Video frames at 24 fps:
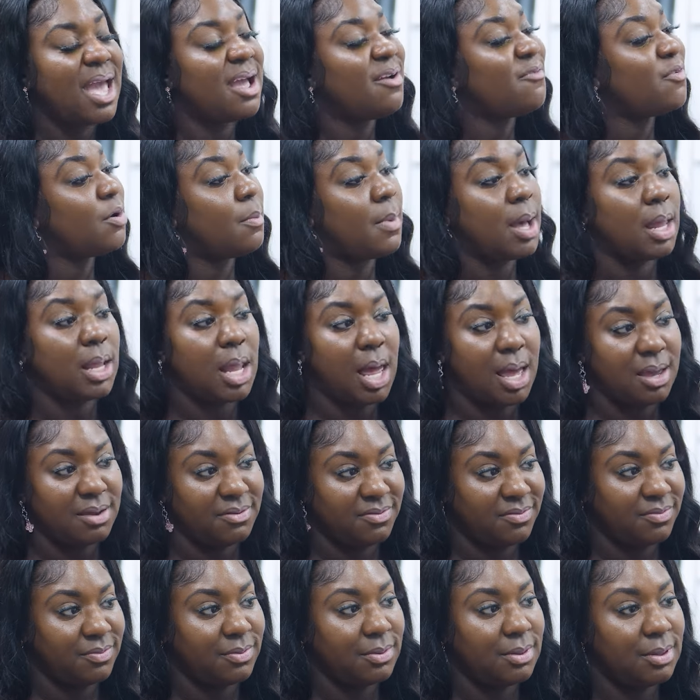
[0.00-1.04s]
ever in my
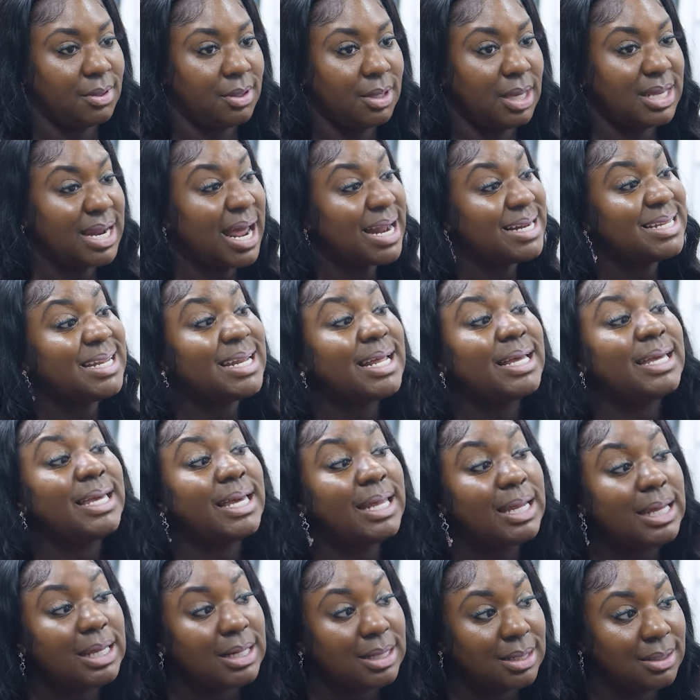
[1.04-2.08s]
life, and I didn't
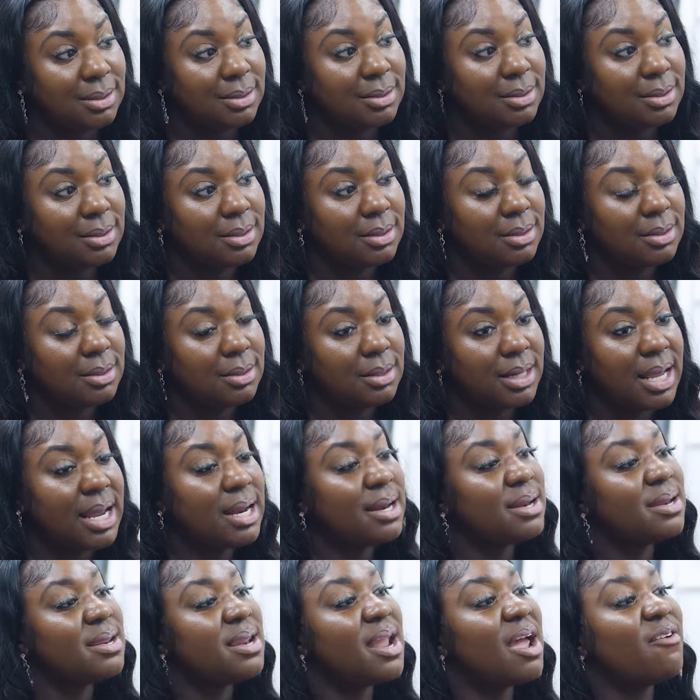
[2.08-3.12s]
get it,
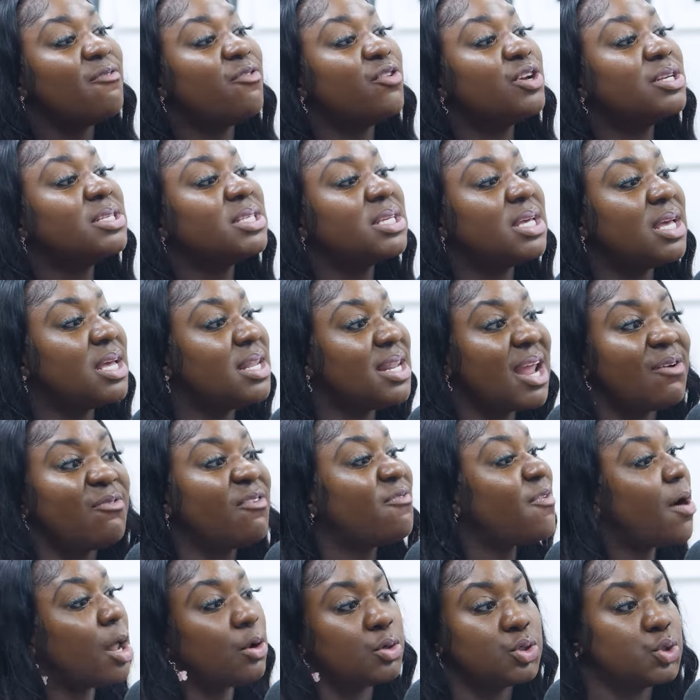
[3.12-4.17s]
it never
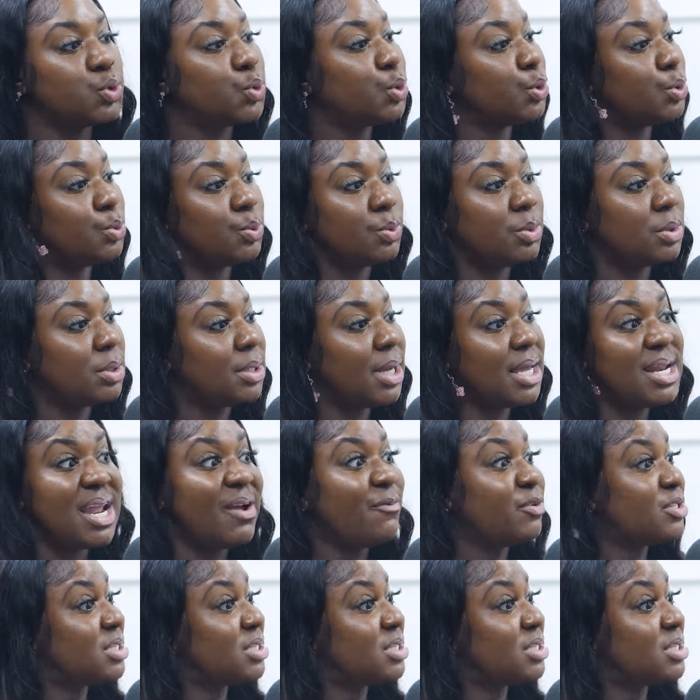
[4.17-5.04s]
follows through. It